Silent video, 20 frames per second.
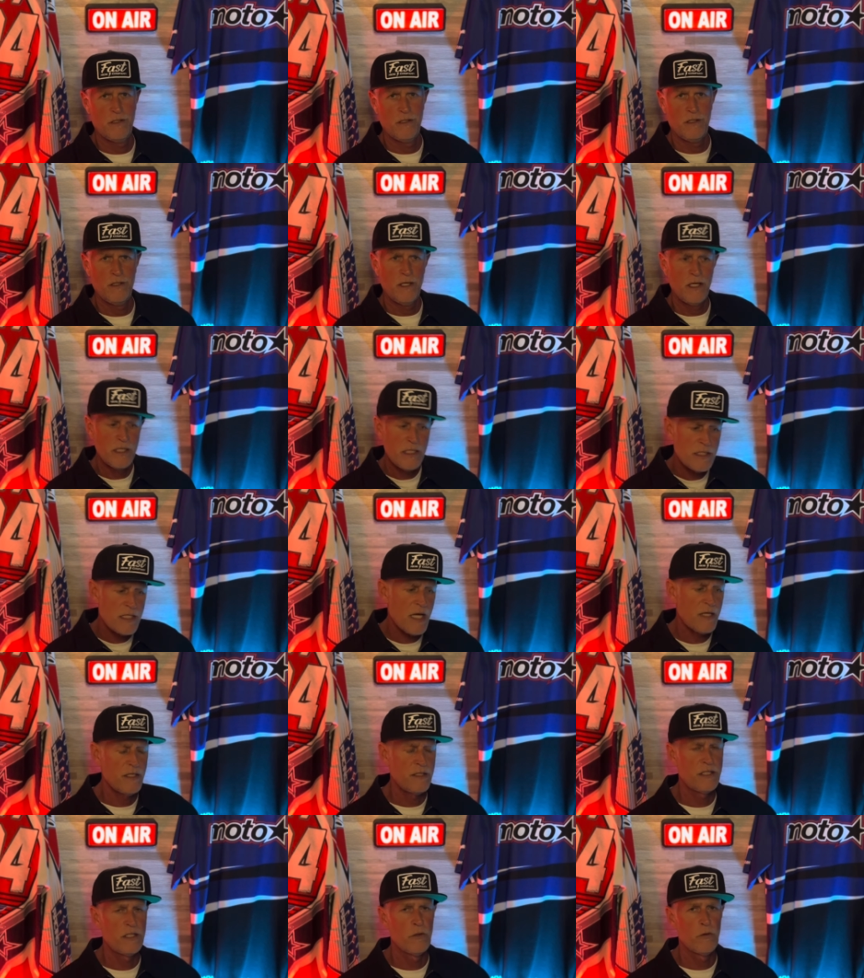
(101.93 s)
And he's
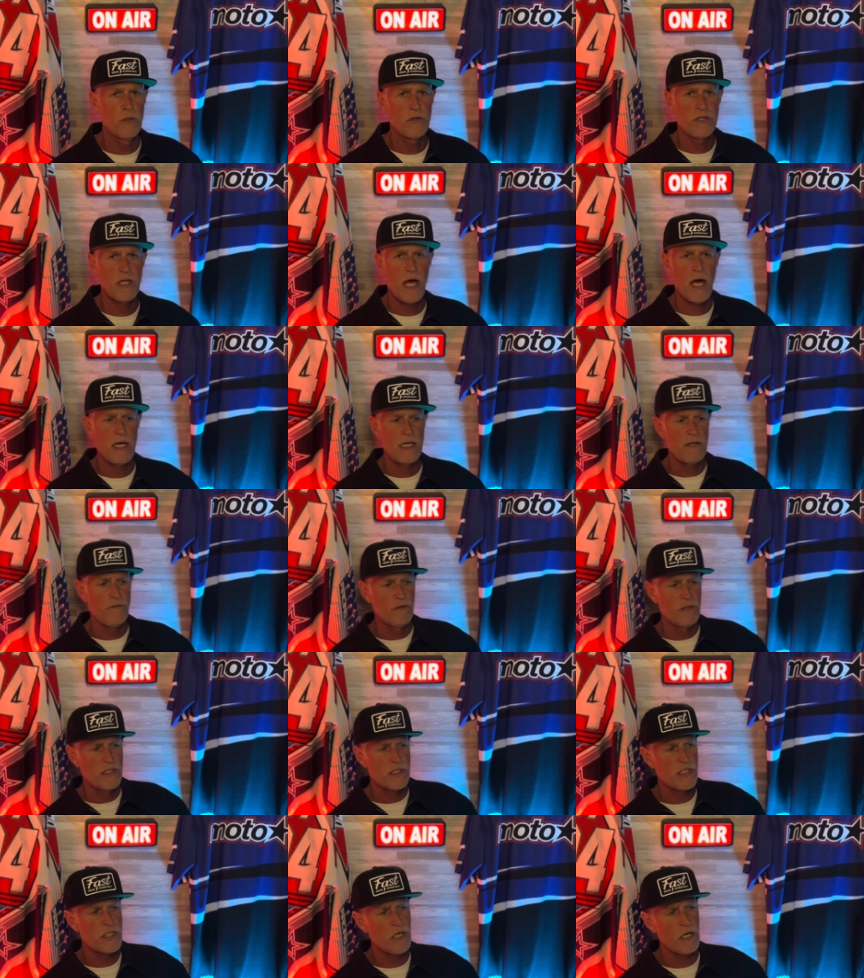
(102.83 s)
had to deal with that even
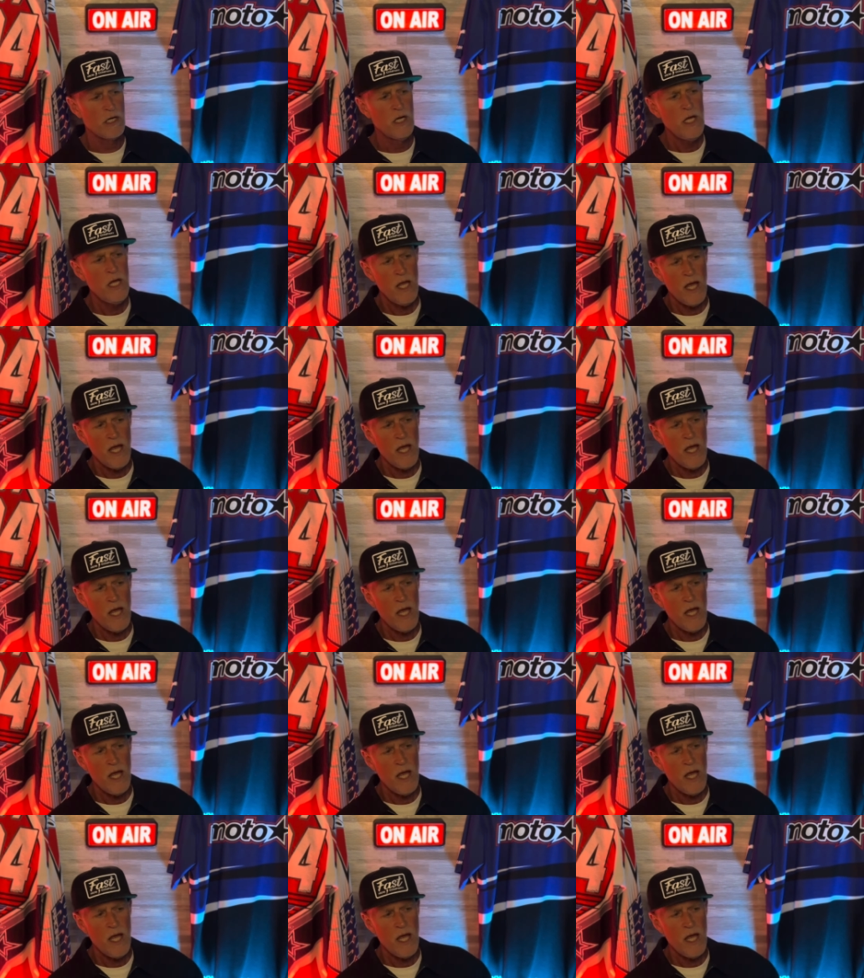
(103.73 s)
this year.